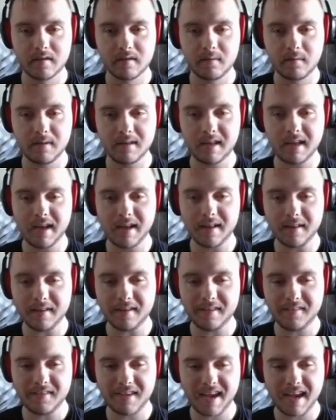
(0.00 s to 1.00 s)
What the hell
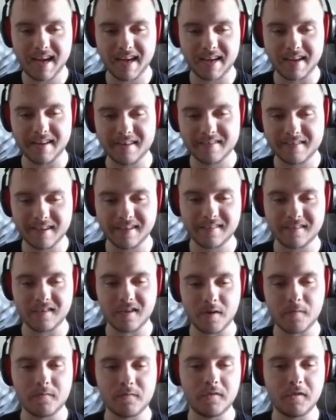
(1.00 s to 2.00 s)
is that? Thanks a
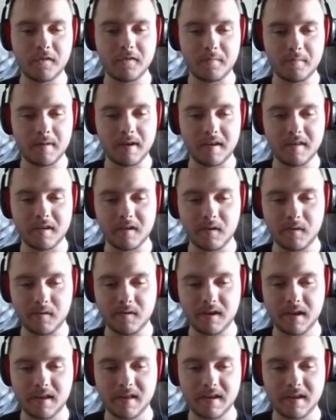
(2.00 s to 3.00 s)
lot for visiting me in the
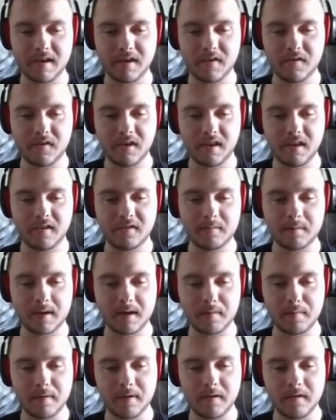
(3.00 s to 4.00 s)
hotel. I understand this might
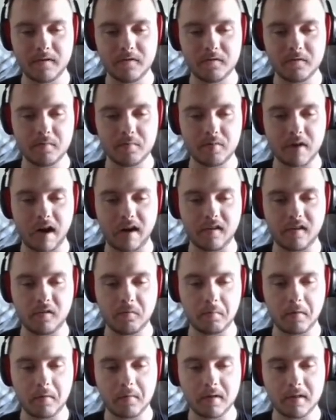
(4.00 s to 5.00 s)
not be usual practice,
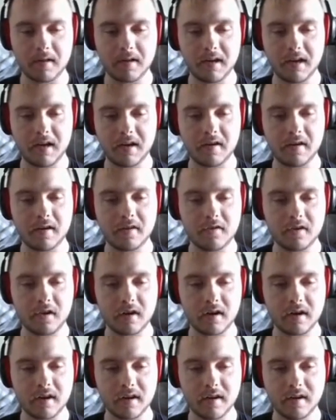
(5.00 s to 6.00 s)
but I really needed to
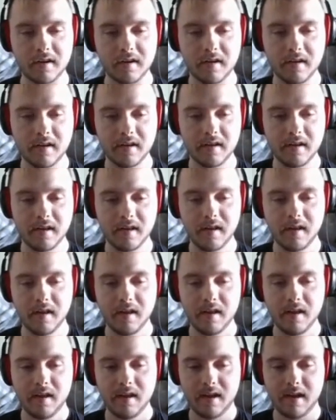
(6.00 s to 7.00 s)
talk.
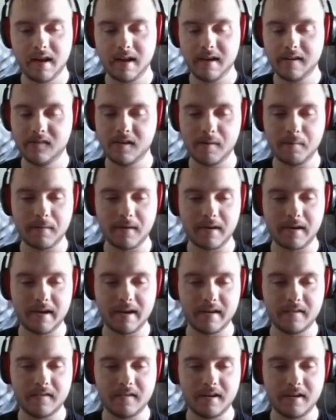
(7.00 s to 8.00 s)
I skipped that on
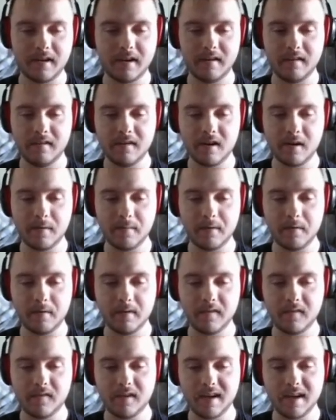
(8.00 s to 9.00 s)
accident. Can you tell me
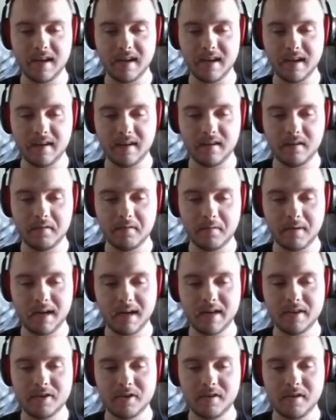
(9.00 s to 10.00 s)
once again, why
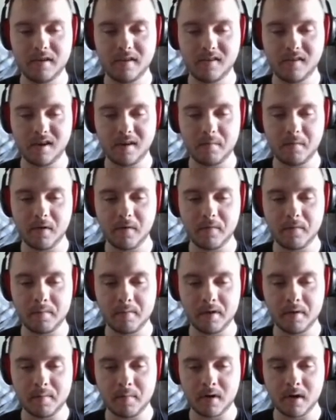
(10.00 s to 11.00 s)
did you decide to move
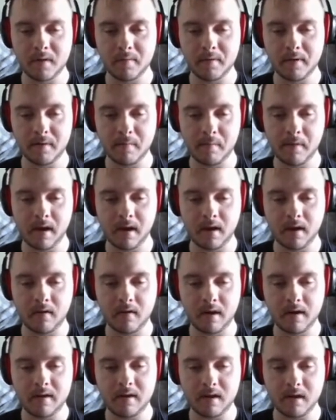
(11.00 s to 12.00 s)
from your apartment and pay a
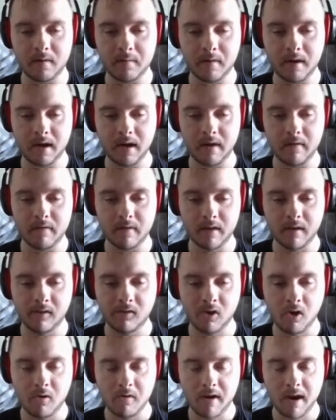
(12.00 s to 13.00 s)
great deal of money for
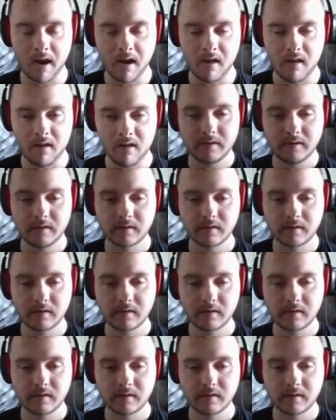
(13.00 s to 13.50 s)
this hotel?